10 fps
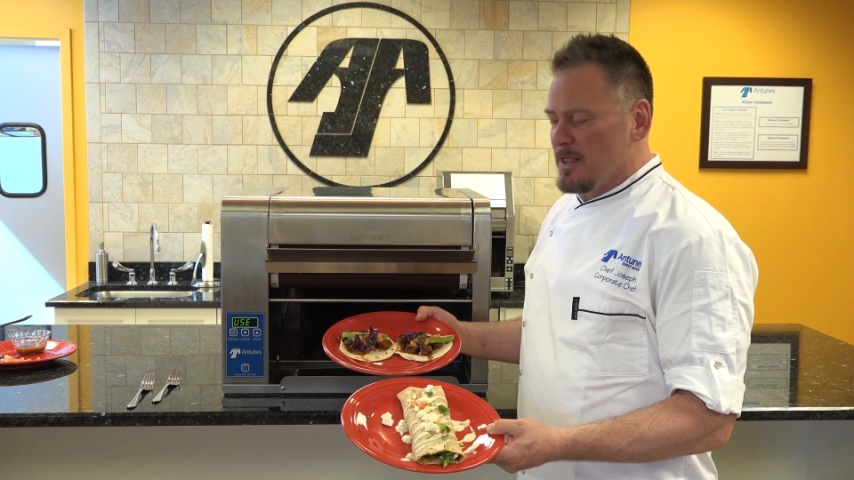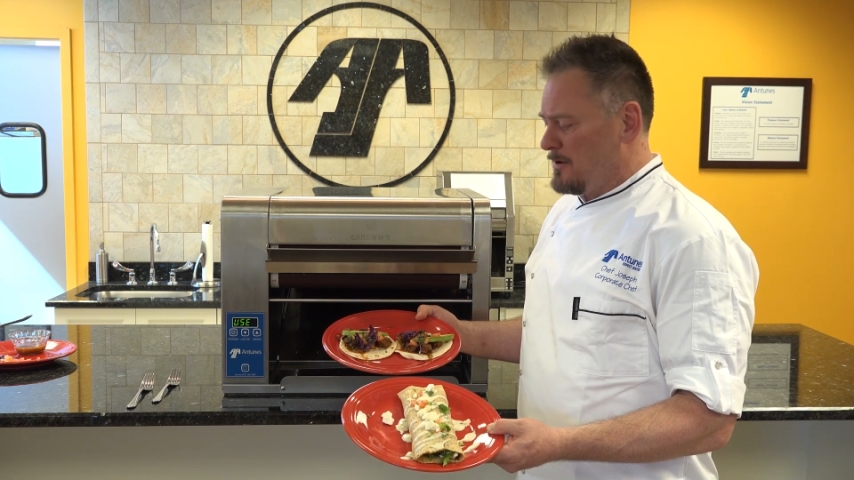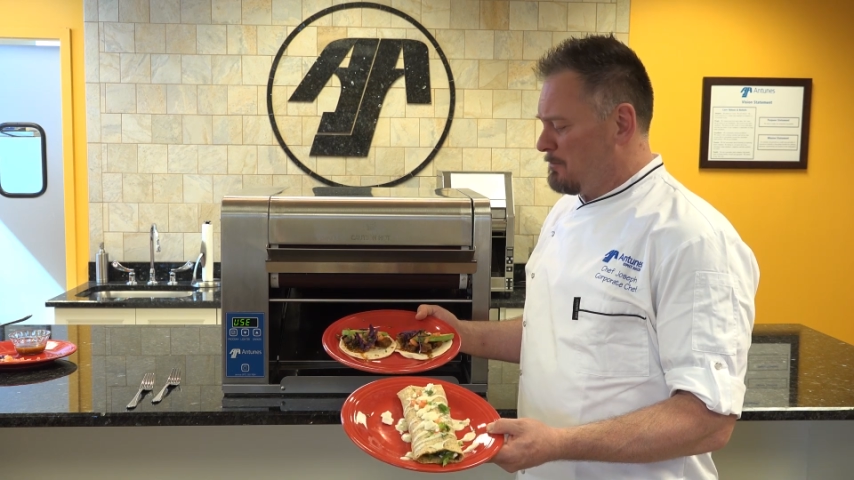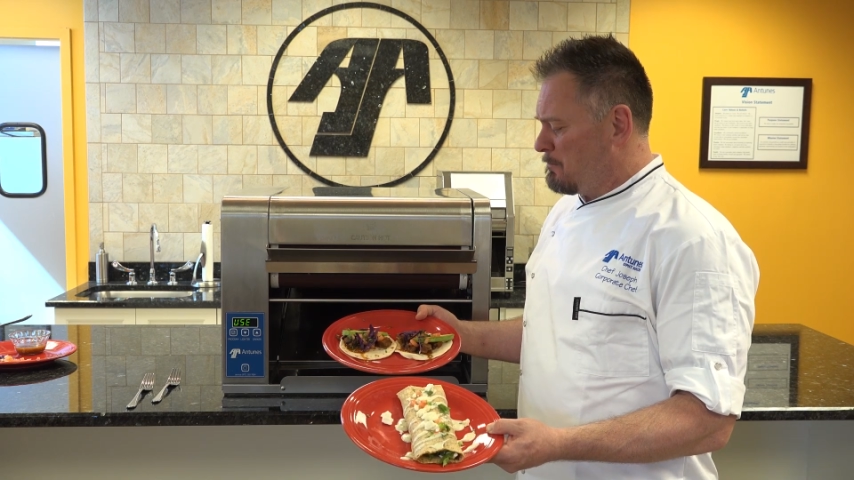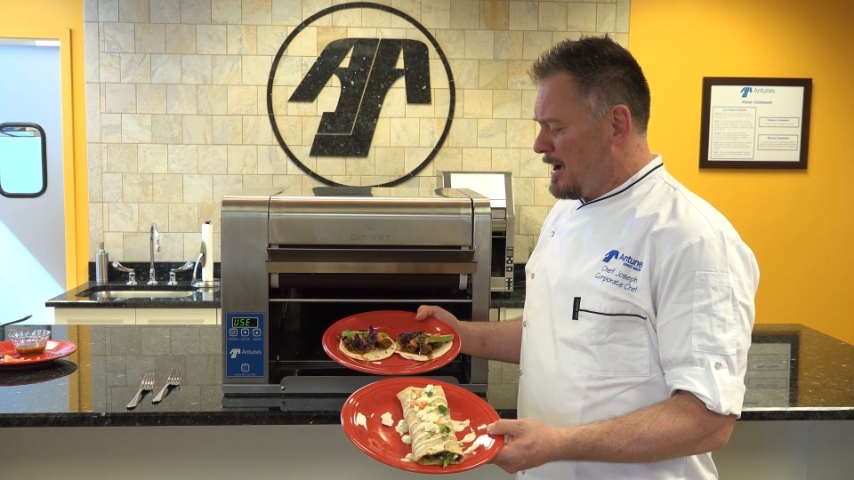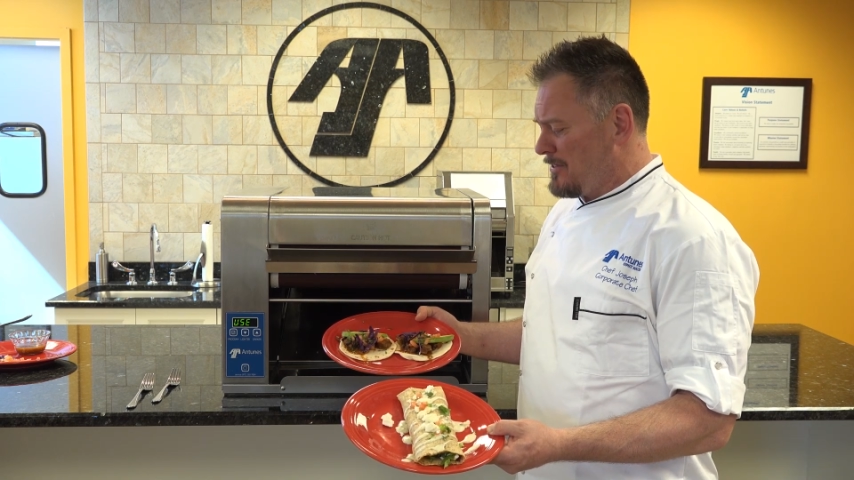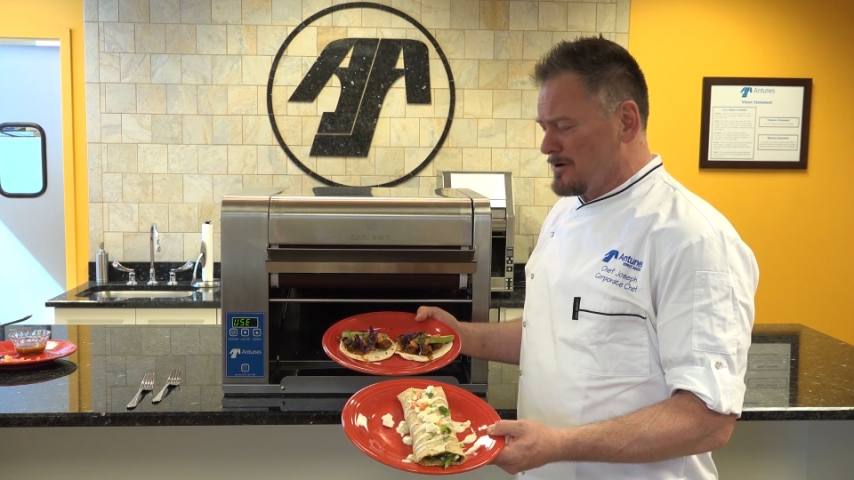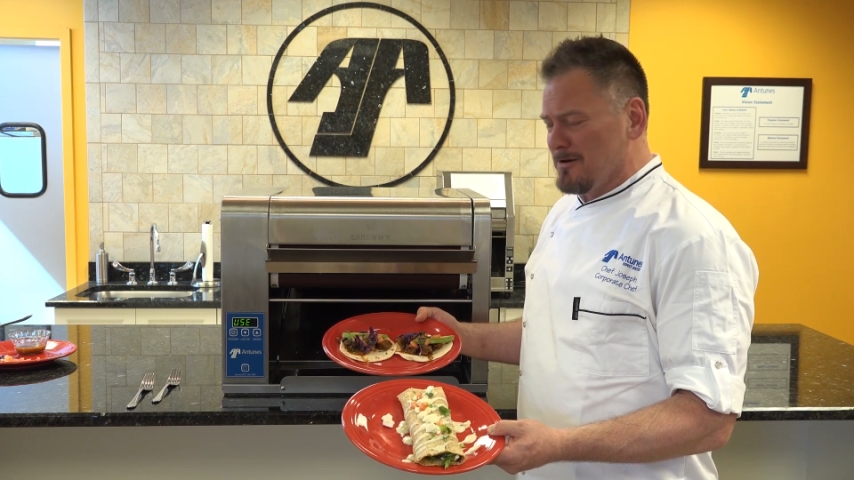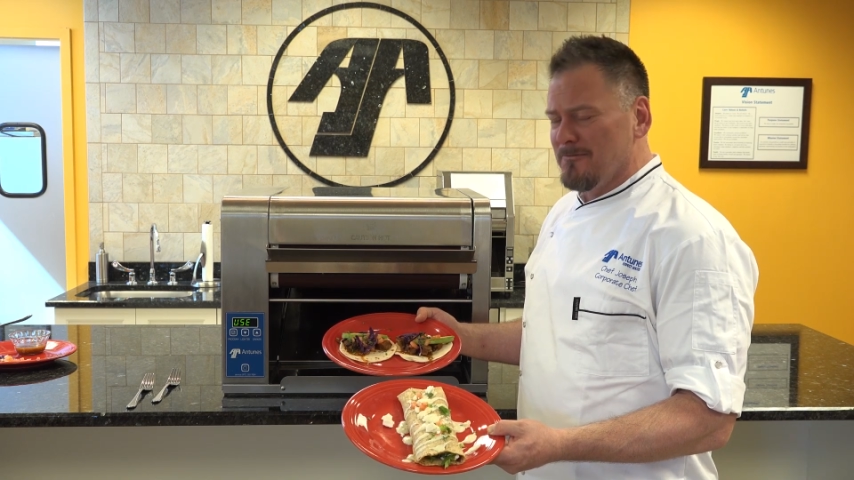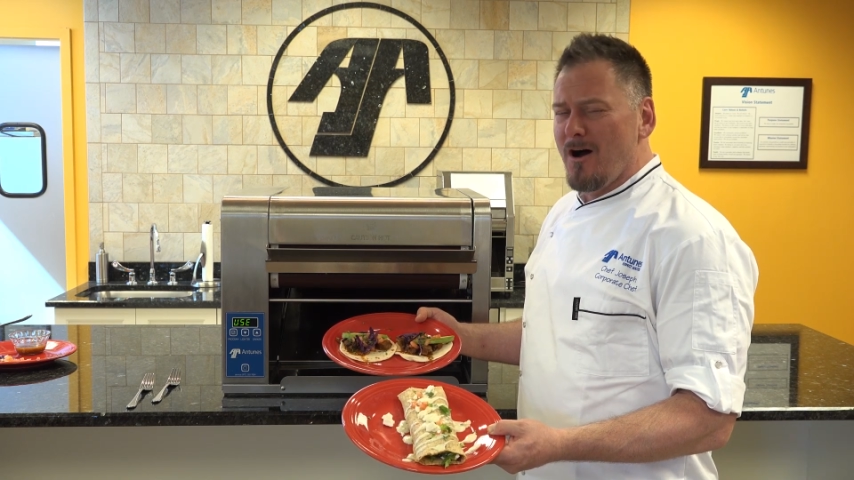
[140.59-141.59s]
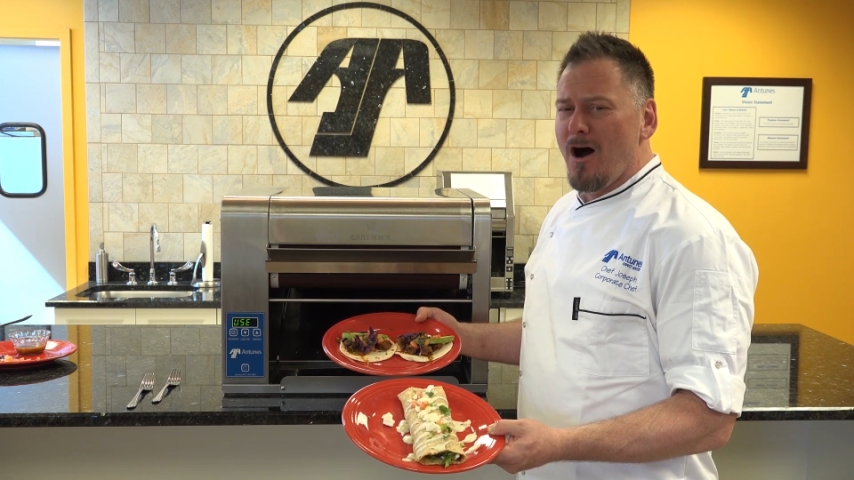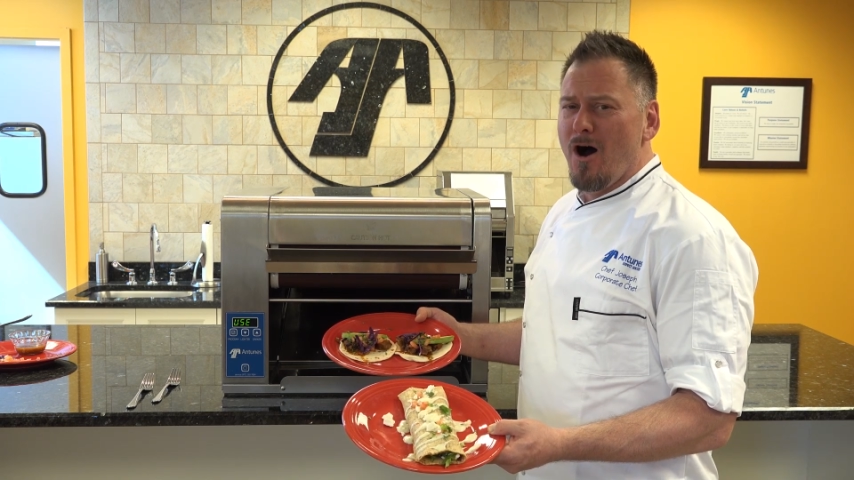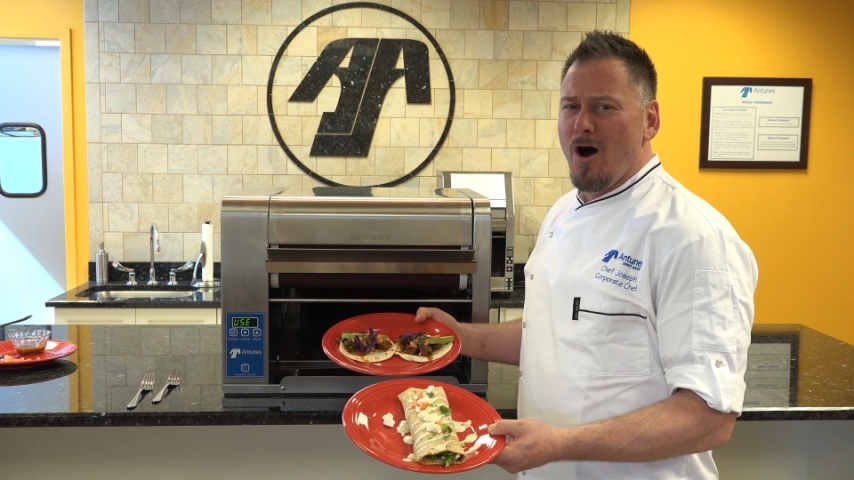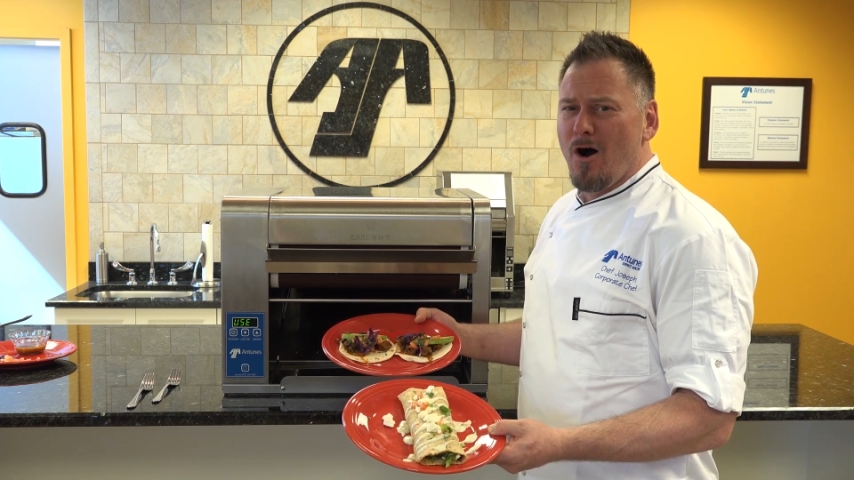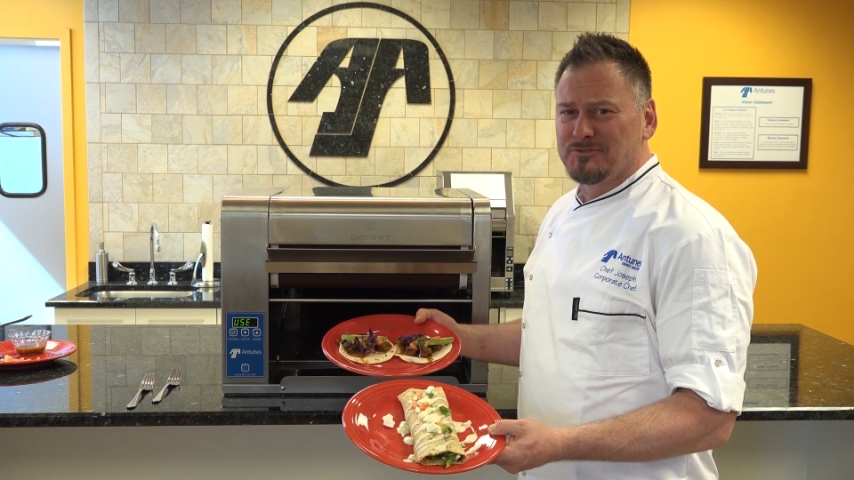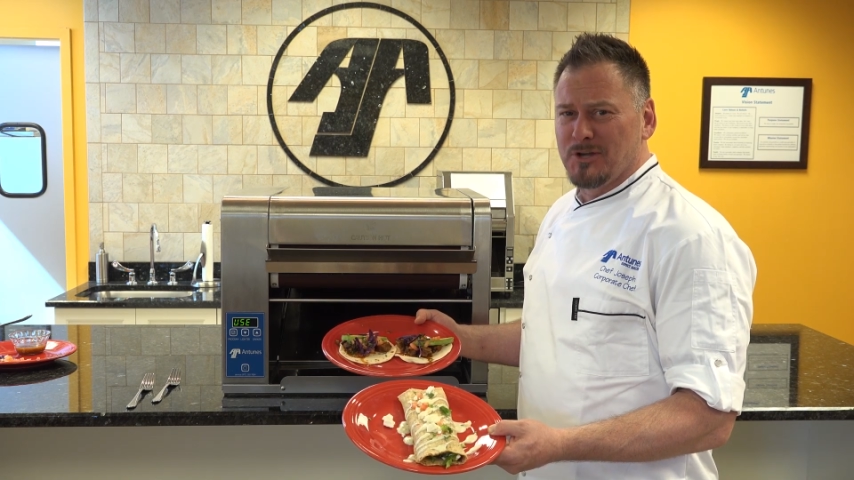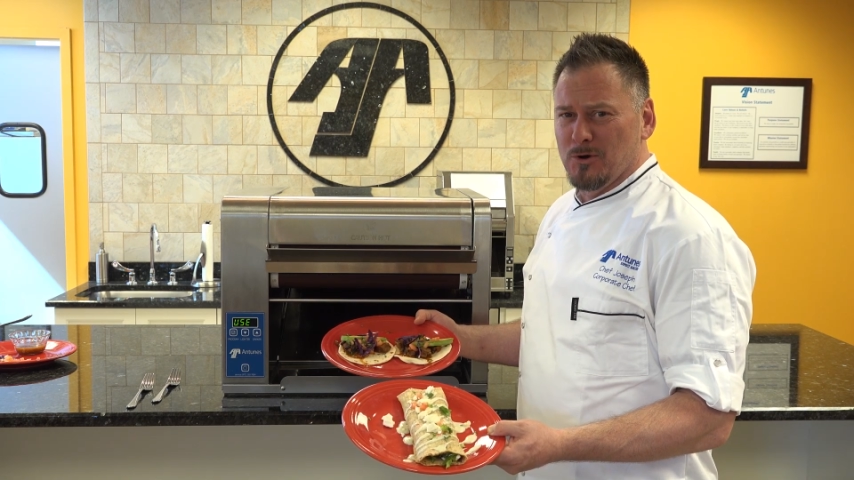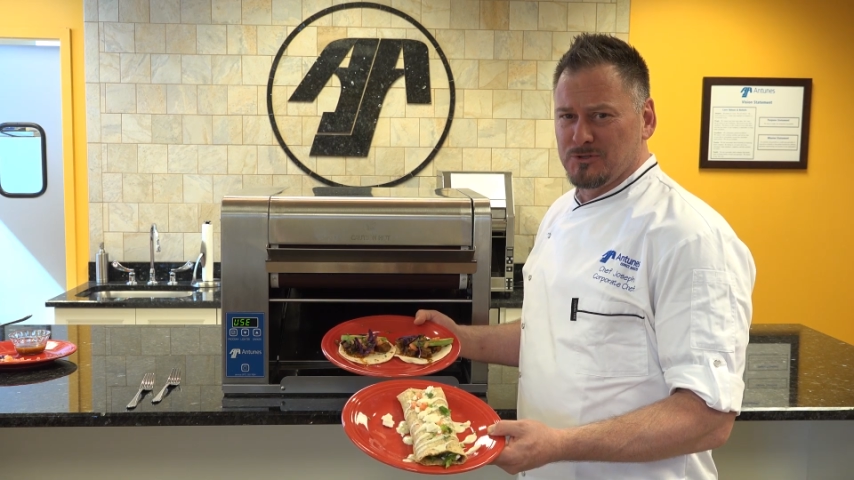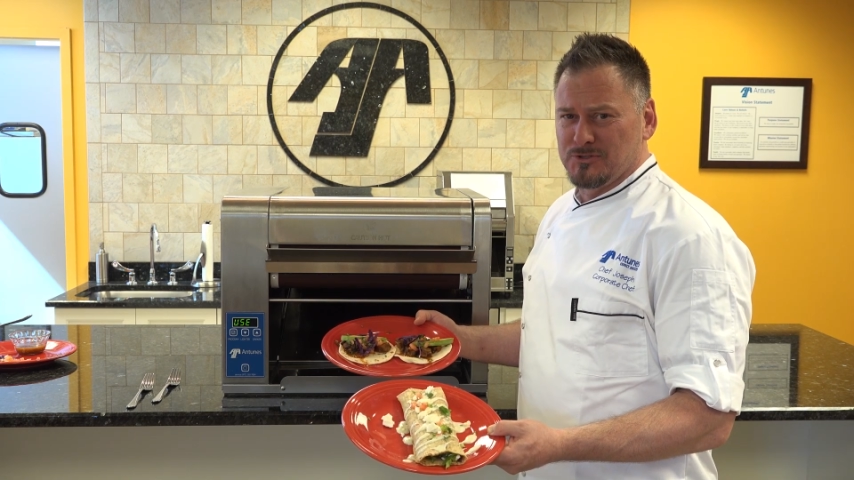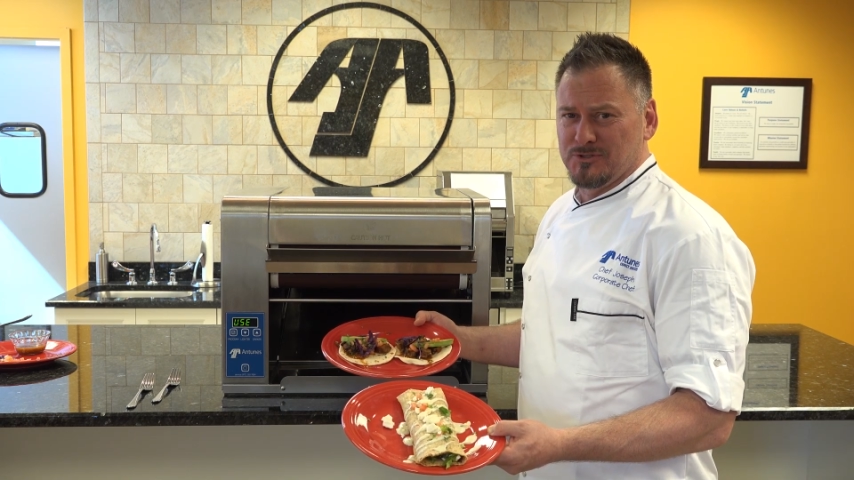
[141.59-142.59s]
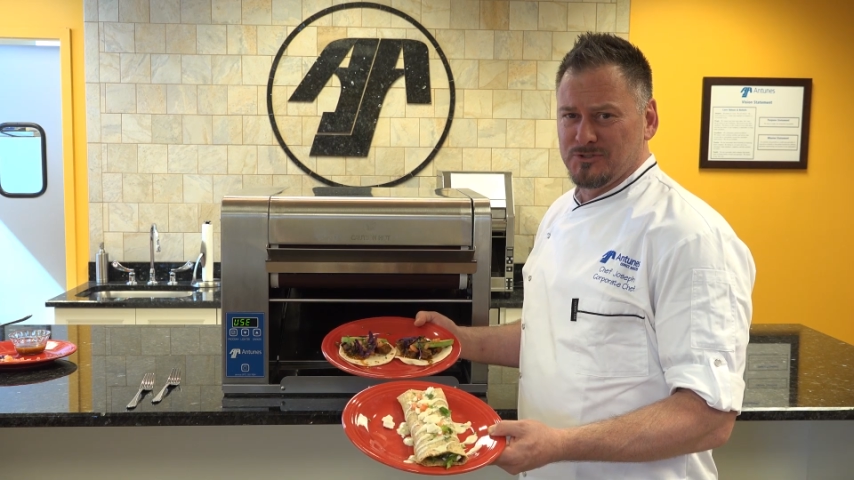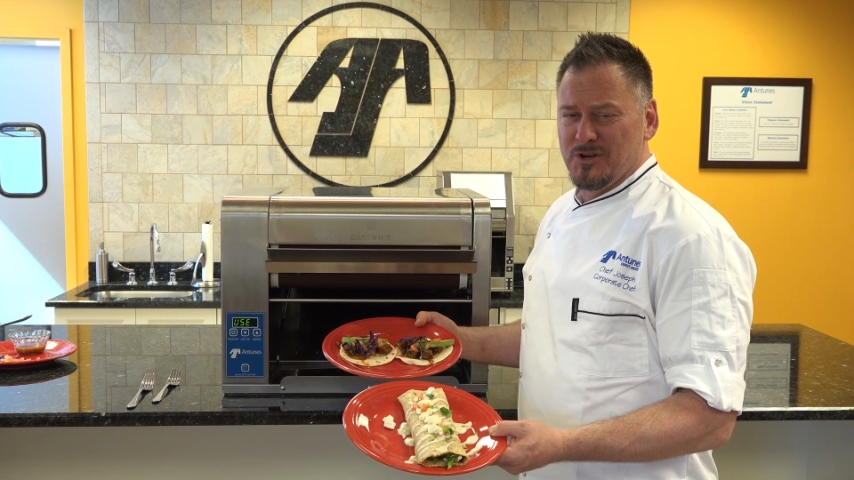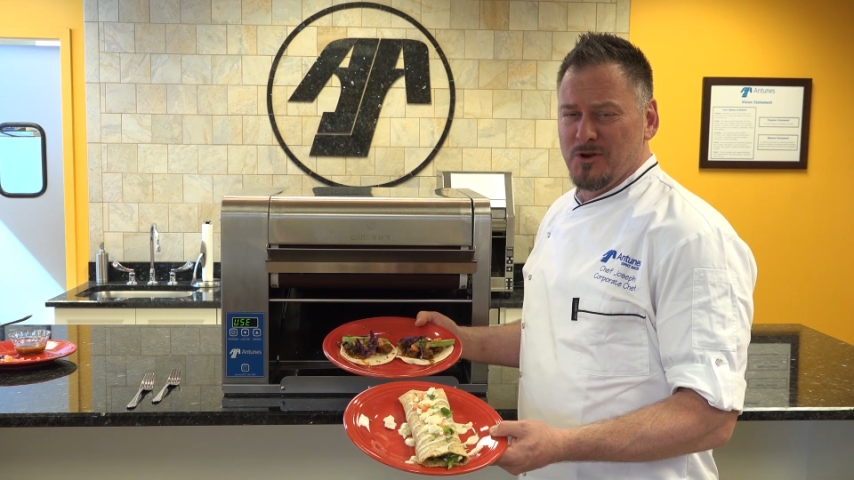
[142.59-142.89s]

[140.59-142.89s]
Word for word: the mother of all toasters.